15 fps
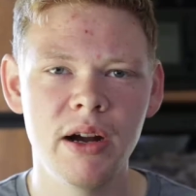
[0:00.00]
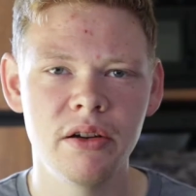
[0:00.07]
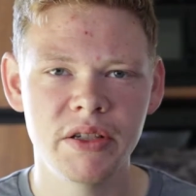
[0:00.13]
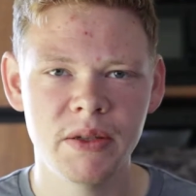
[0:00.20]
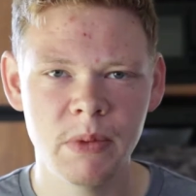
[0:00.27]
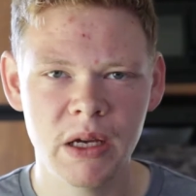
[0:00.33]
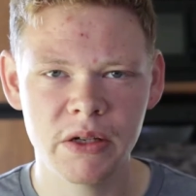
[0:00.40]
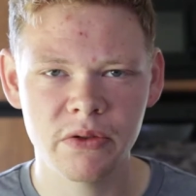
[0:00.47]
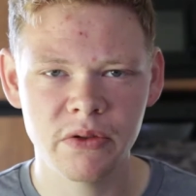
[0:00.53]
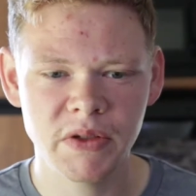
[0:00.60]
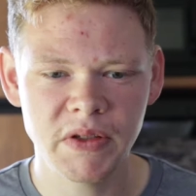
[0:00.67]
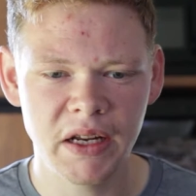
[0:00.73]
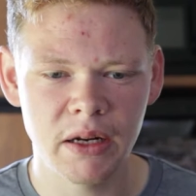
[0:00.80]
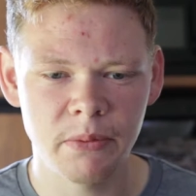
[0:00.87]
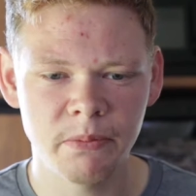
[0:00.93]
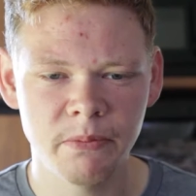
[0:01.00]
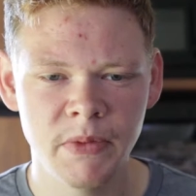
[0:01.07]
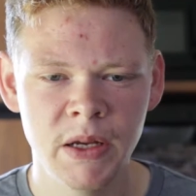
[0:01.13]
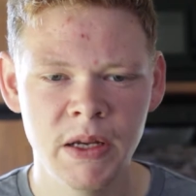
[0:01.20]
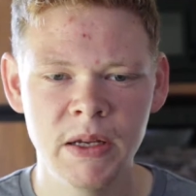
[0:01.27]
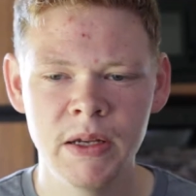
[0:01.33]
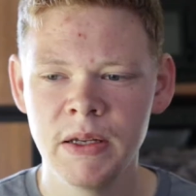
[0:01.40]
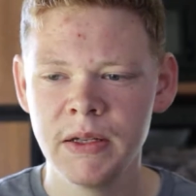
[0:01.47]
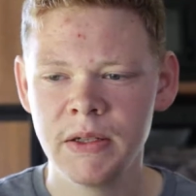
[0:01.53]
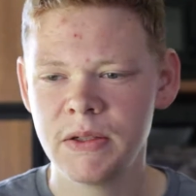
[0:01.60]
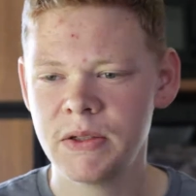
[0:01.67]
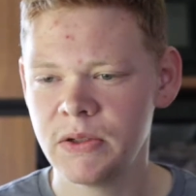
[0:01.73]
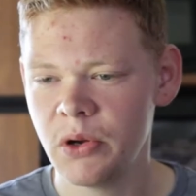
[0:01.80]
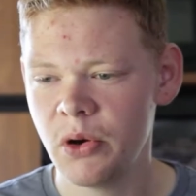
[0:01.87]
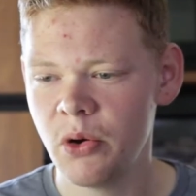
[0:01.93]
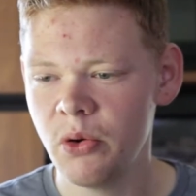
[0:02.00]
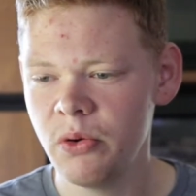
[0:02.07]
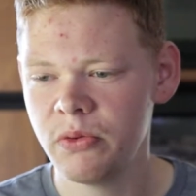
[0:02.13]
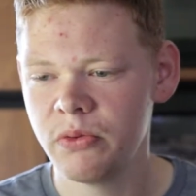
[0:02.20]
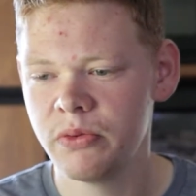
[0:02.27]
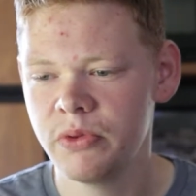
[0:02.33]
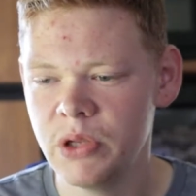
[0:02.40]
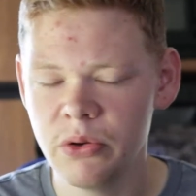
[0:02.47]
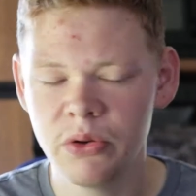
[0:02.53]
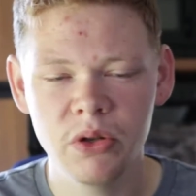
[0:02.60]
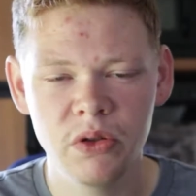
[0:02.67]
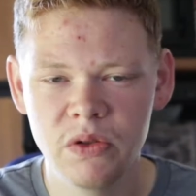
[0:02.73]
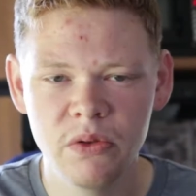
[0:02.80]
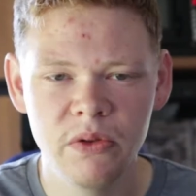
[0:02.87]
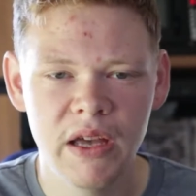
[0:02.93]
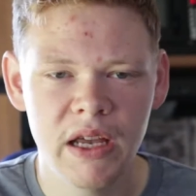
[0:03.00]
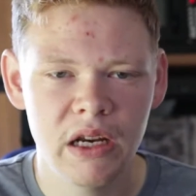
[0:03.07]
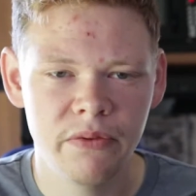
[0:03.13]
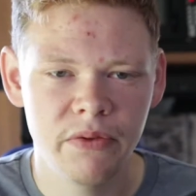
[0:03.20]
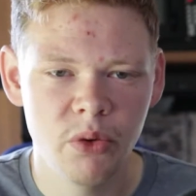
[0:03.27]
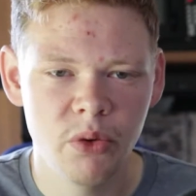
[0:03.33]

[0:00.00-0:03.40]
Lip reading: some extra setup. So you could do that if you